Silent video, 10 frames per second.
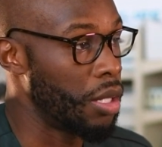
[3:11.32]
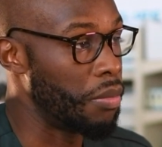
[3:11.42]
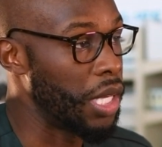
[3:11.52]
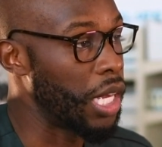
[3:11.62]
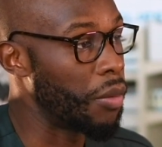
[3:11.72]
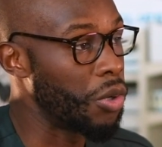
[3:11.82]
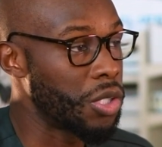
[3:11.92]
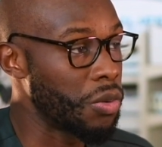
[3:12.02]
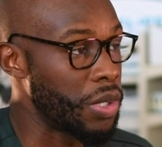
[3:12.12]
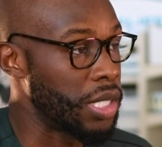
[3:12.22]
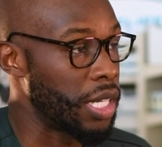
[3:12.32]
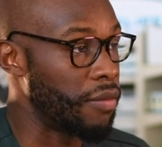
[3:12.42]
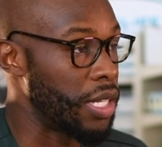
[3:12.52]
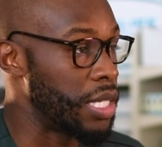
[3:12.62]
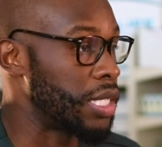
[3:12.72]
being able to
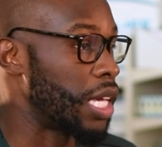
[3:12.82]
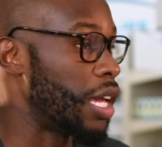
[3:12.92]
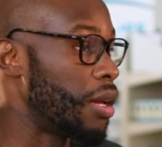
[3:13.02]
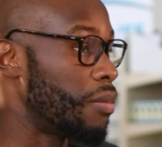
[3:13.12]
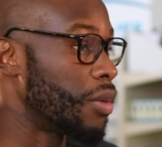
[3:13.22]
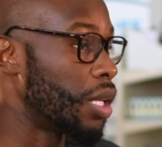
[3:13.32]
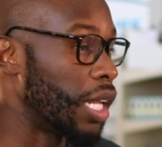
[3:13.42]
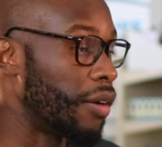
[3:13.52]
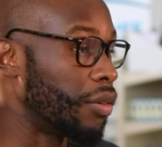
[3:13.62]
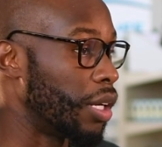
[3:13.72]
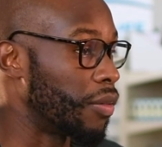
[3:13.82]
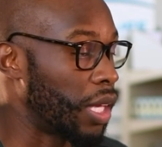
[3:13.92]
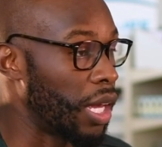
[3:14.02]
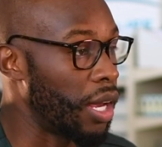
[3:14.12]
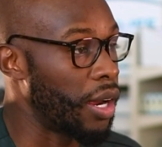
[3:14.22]
receive the same level of
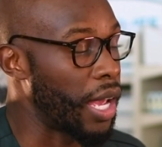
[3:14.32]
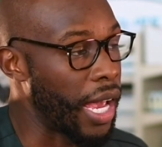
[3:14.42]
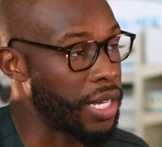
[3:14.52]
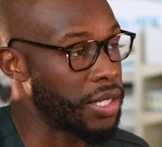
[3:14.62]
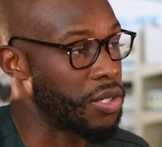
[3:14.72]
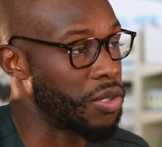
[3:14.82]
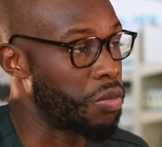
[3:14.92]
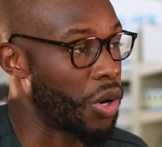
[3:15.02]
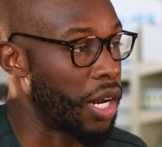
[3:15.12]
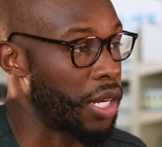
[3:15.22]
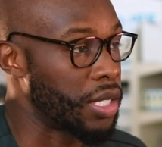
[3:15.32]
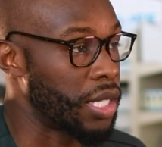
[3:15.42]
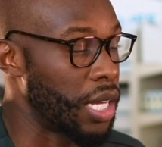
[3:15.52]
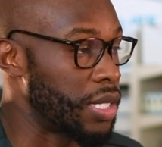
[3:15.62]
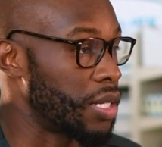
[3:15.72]
care, access to products
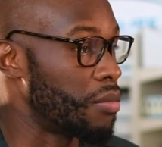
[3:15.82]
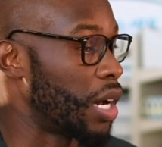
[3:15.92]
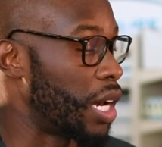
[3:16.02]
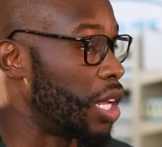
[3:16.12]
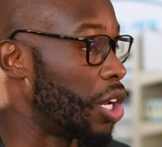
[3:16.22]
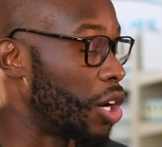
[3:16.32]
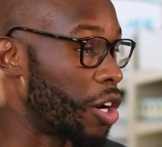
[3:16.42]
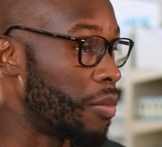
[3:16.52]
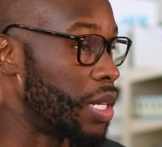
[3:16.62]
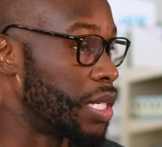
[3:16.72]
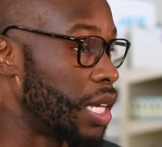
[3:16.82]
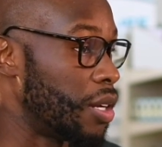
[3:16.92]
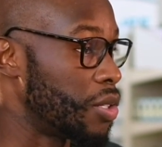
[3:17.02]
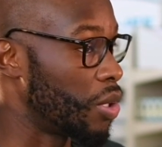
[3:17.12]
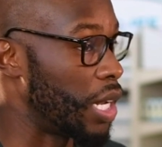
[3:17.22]
as somebody in an urban center.
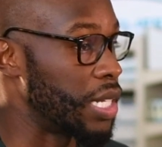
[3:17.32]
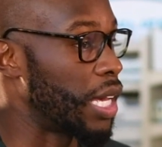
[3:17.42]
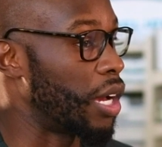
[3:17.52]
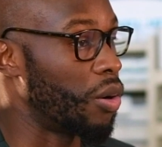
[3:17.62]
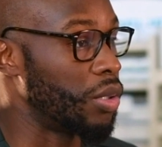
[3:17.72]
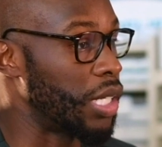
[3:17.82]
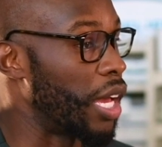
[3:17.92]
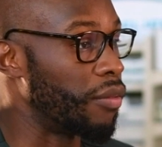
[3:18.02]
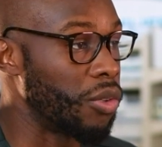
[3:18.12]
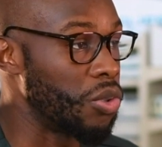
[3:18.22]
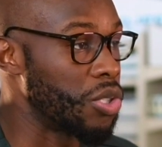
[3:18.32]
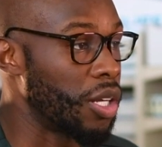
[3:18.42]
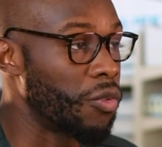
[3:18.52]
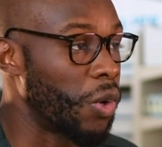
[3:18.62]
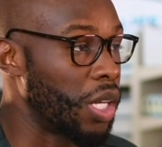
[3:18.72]
So that's how the evolution
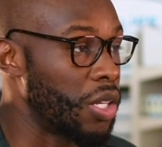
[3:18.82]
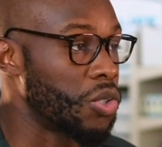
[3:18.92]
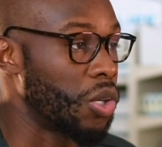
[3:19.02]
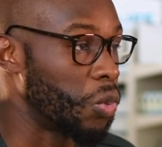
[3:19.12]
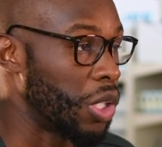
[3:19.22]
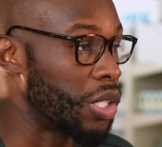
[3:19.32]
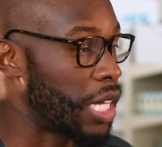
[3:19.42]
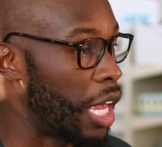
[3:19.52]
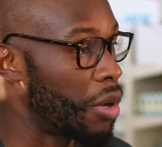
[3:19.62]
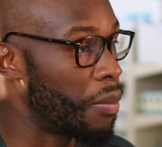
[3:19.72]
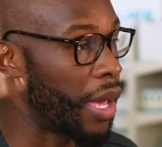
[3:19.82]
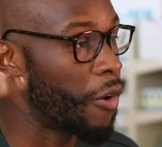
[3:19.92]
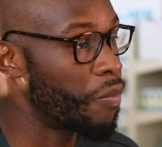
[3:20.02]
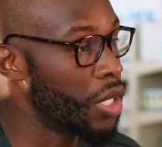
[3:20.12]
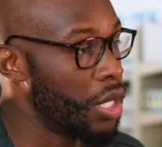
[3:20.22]
of Wellness on Wheels came
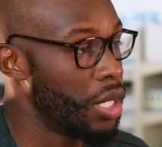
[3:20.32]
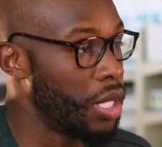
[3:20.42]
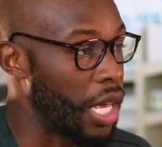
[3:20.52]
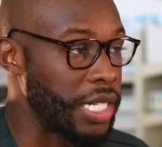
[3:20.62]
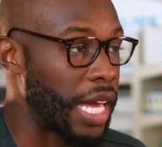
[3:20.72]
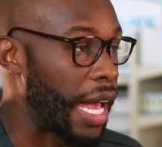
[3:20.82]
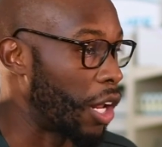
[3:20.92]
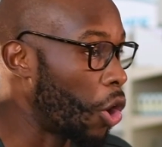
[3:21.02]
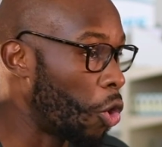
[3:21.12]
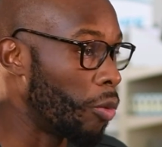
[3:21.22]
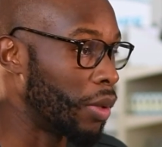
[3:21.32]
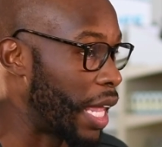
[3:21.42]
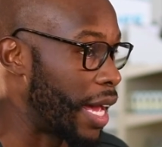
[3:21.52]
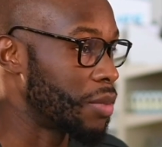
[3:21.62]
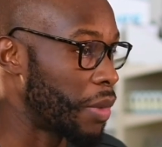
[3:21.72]
about, as an at-home,
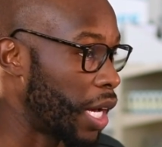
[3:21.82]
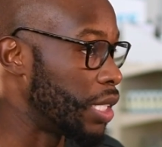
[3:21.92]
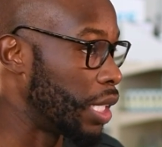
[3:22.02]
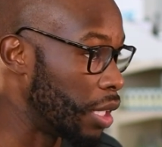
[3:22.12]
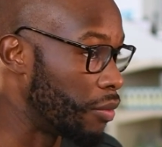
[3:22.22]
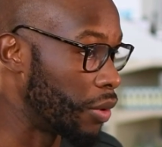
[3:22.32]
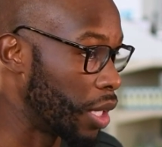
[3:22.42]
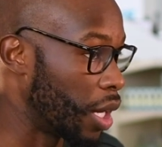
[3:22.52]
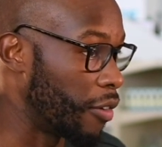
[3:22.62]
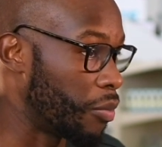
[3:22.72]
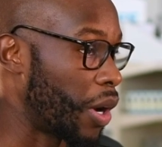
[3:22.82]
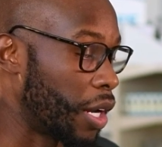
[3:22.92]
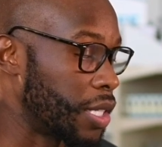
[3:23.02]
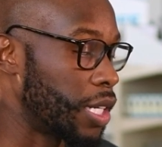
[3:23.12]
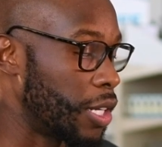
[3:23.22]
last-mile delivery of
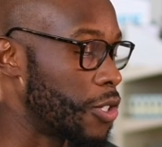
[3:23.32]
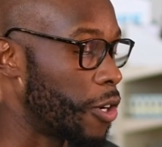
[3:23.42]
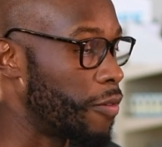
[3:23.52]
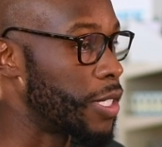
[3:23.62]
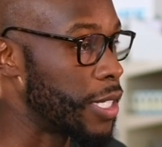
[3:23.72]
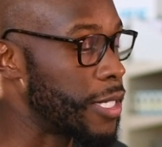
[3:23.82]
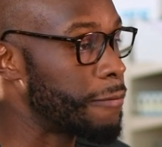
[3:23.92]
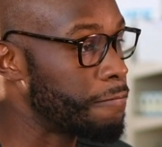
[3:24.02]
products and the services.